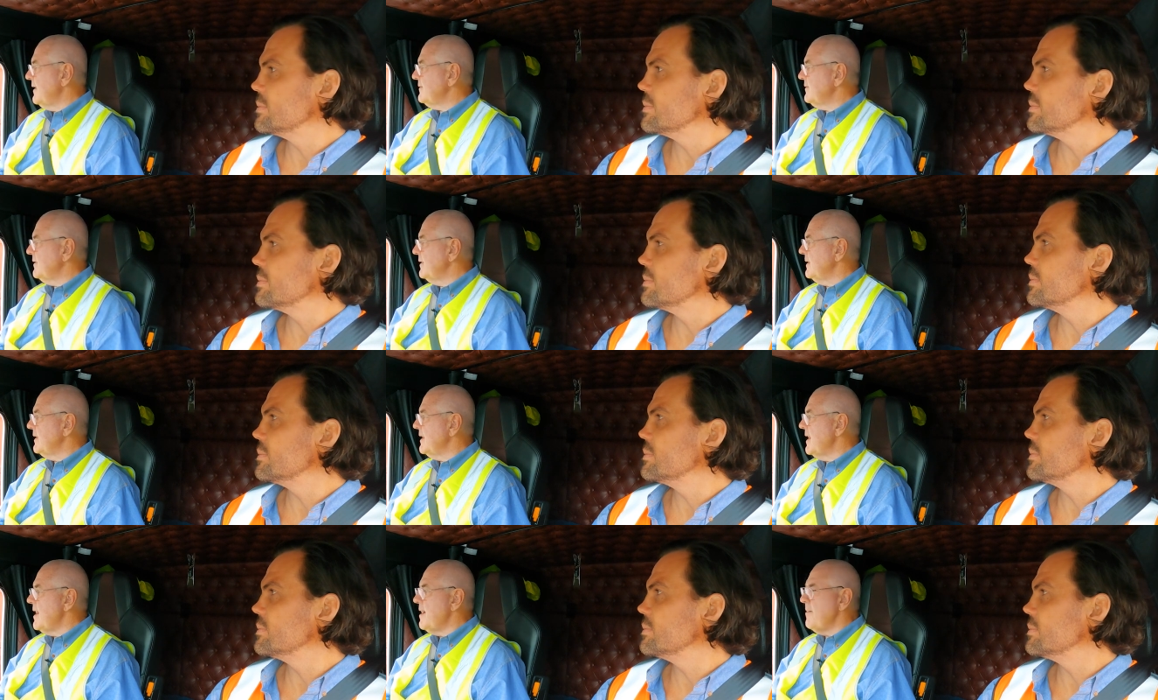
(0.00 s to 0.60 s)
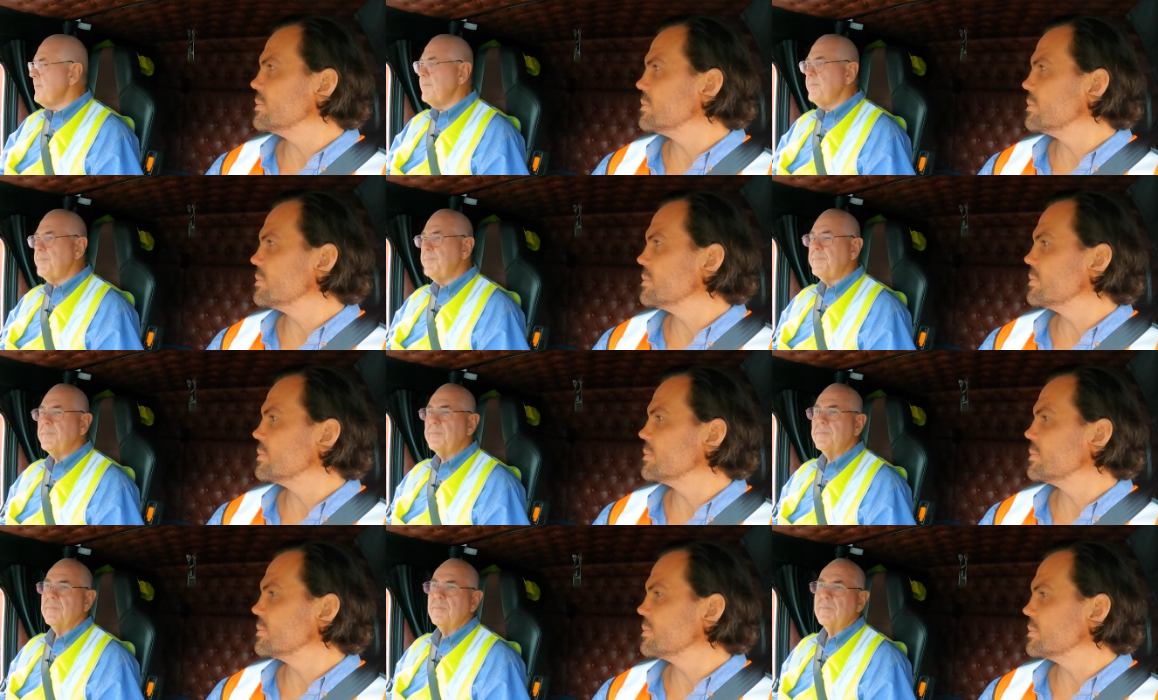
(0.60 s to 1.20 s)
Speaker 1: actually
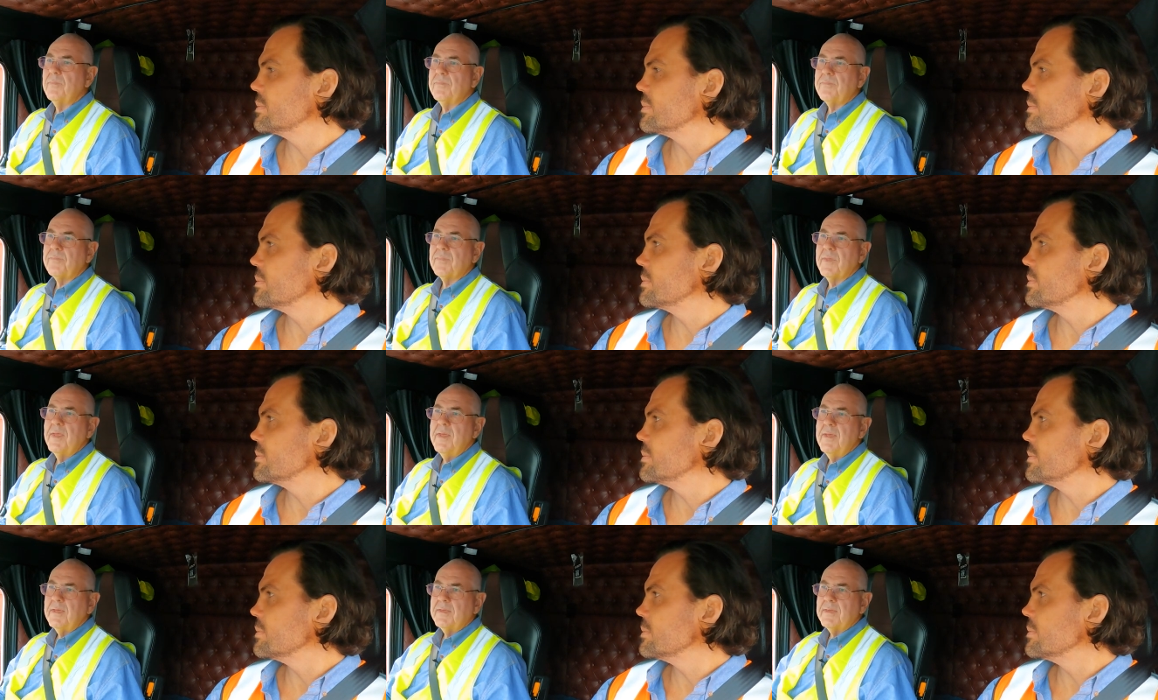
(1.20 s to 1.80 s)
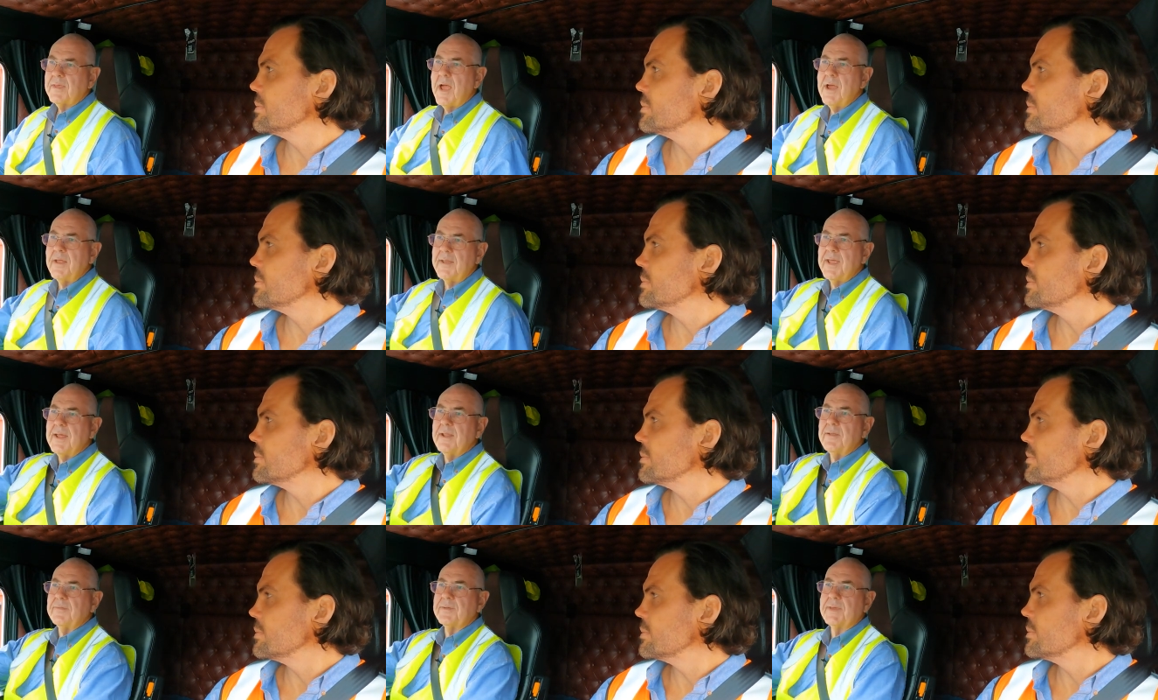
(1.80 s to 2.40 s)
um, go
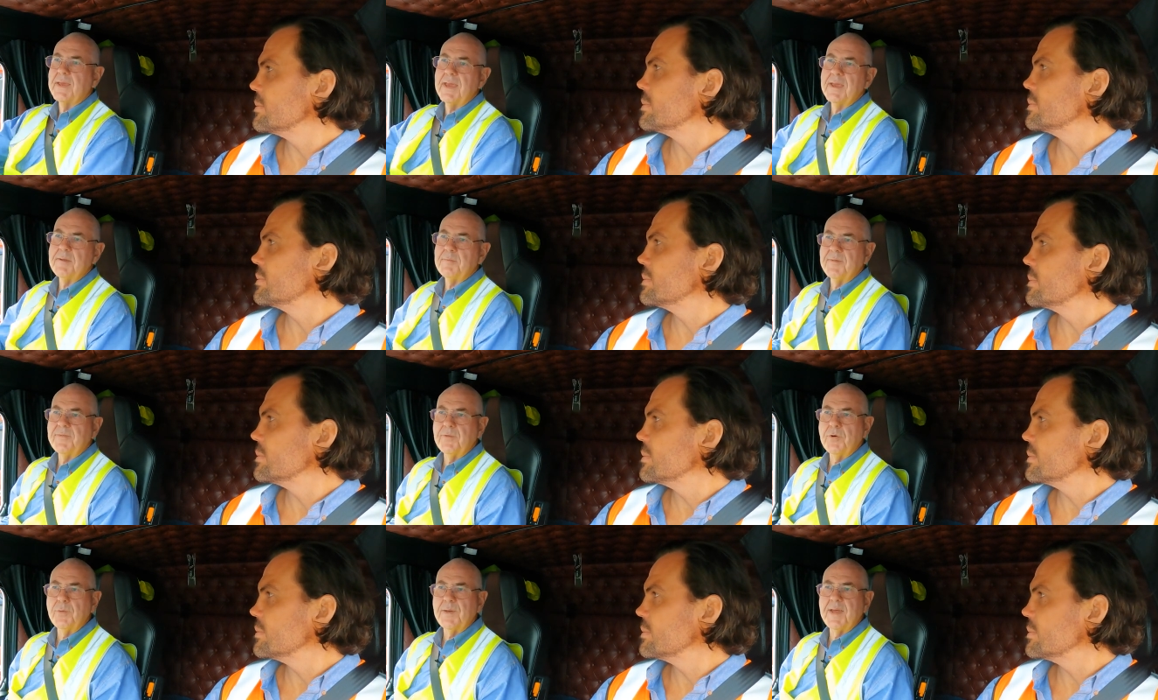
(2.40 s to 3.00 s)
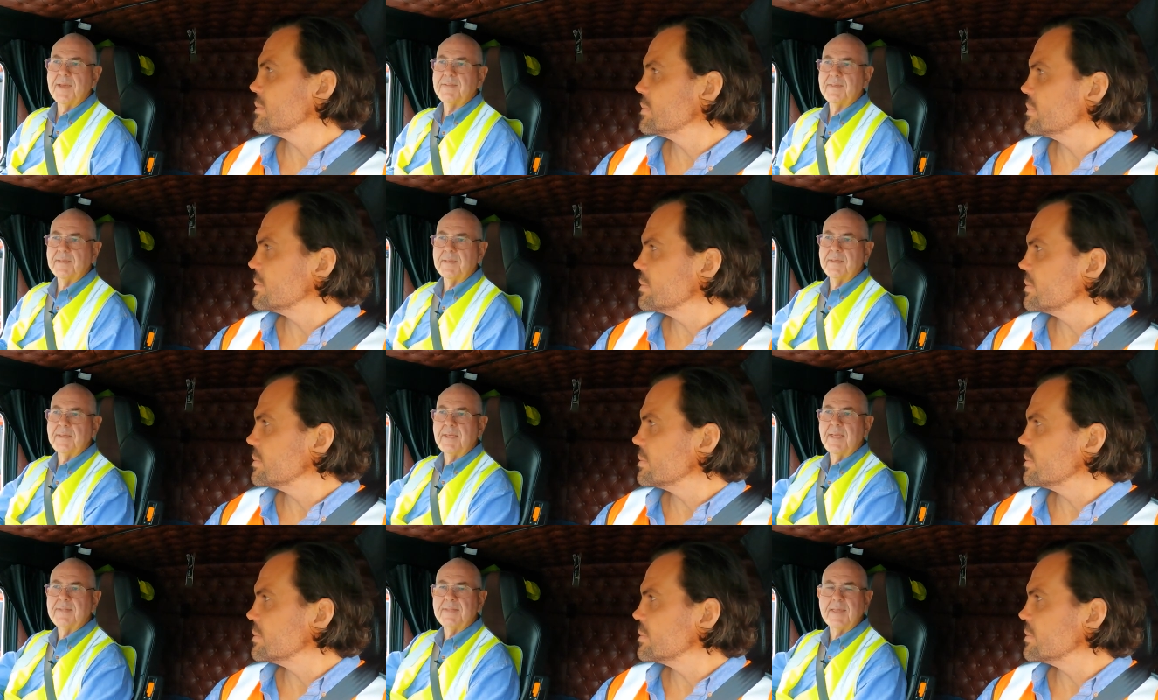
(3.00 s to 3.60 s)
down a gear before we actually
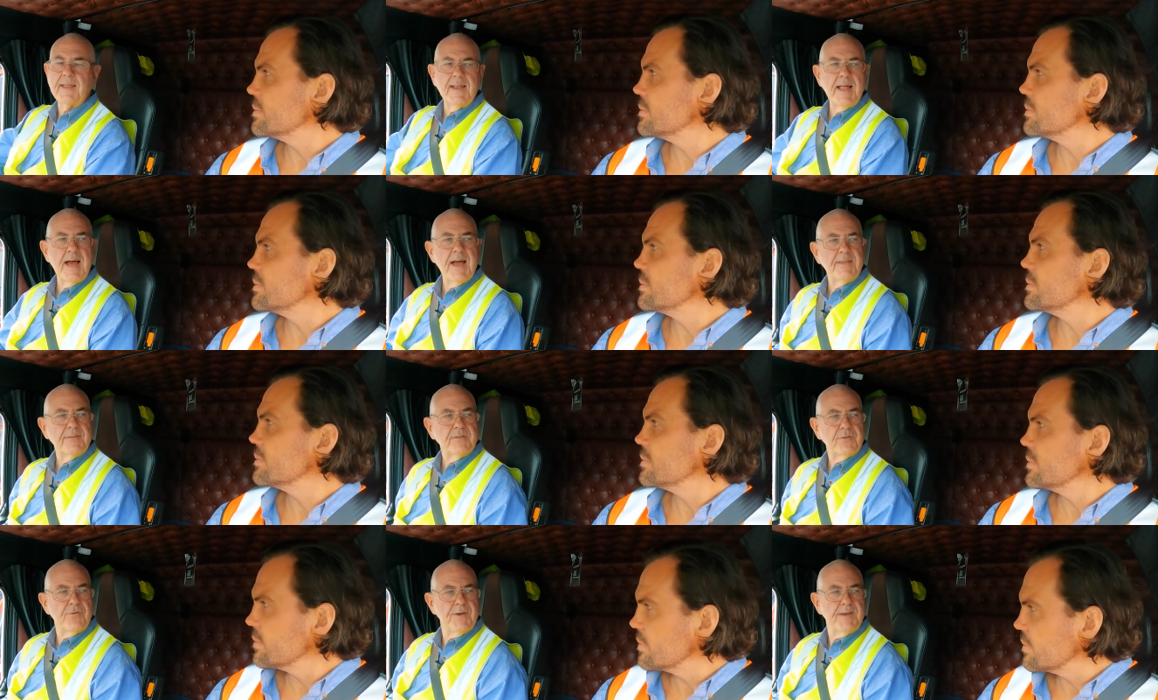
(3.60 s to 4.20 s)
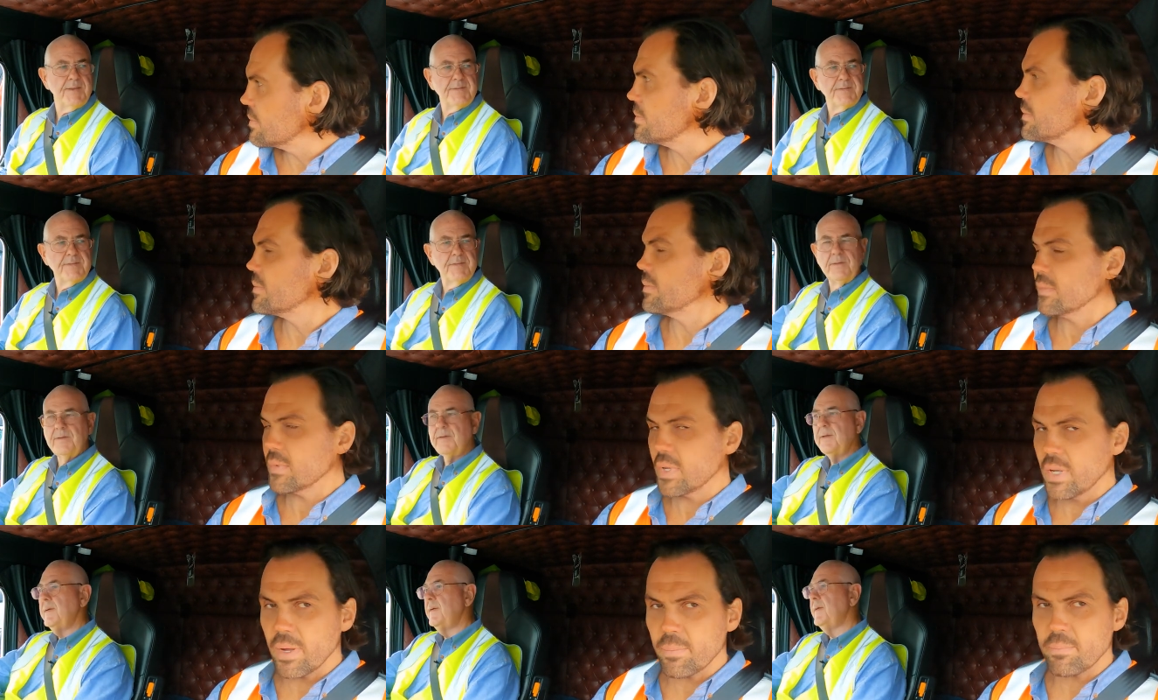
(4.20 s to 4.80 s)
hit that last crest.
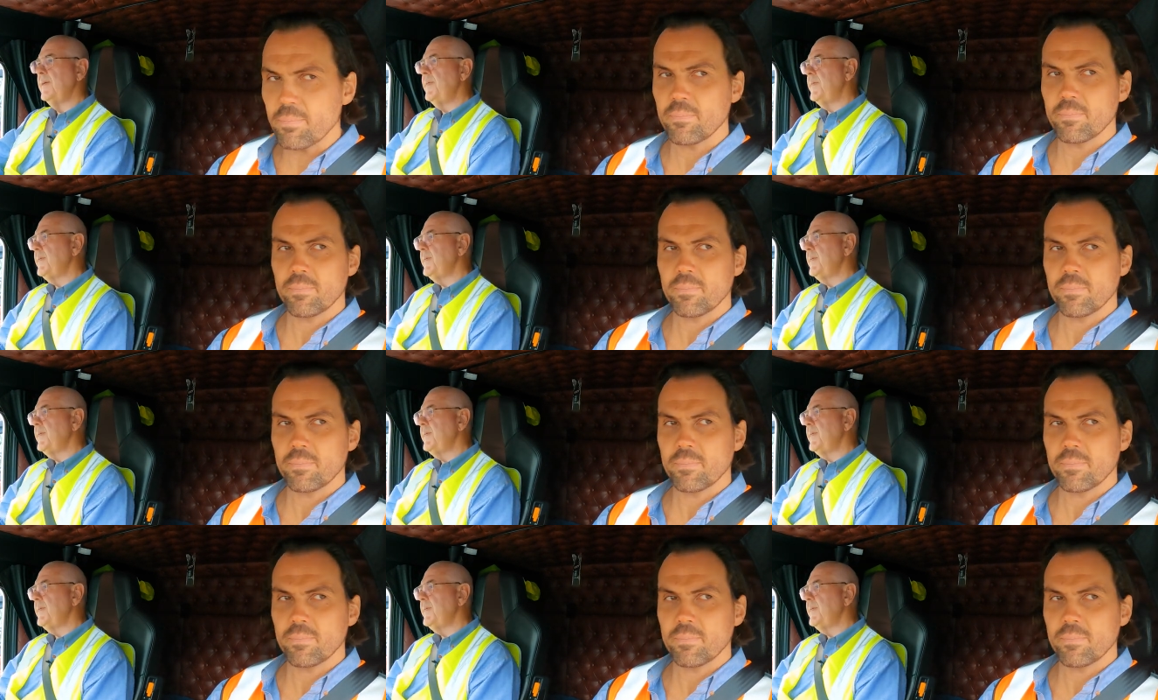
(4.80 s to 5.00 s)
Yep.